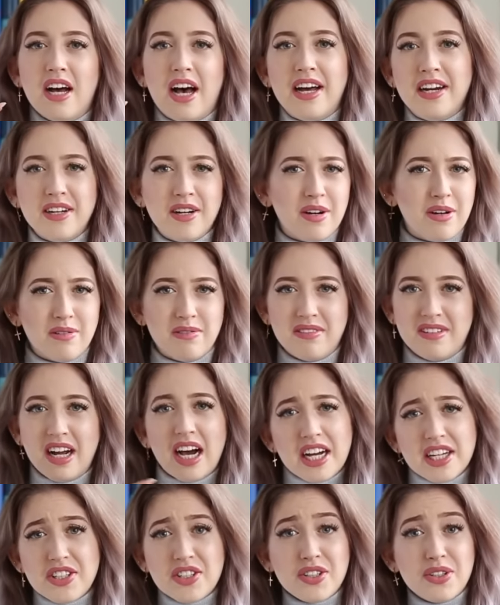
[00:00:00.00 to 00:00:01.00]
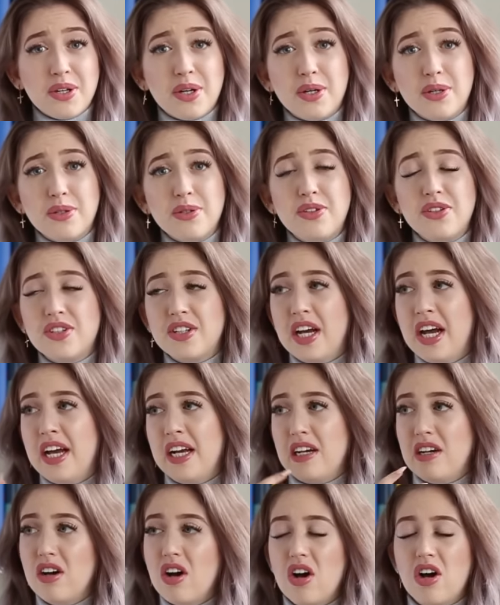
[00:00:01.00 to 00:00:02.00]
I don't know, nice notes
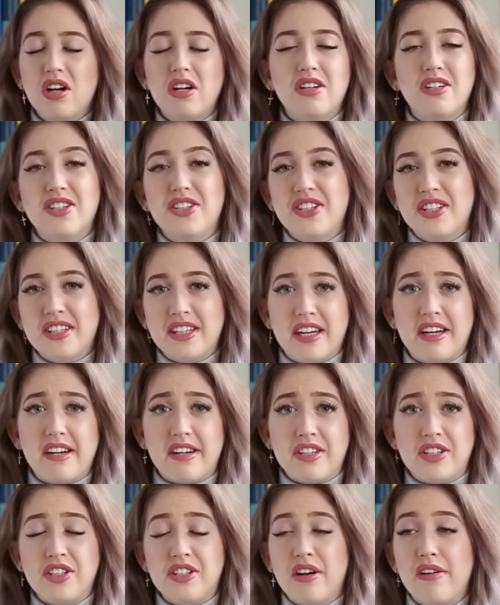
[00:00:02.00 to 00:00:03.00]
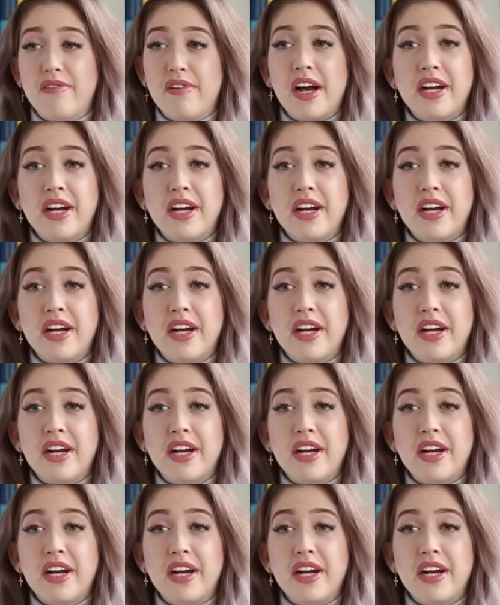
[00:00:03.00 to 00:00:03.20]
and colors and that kind of stuff.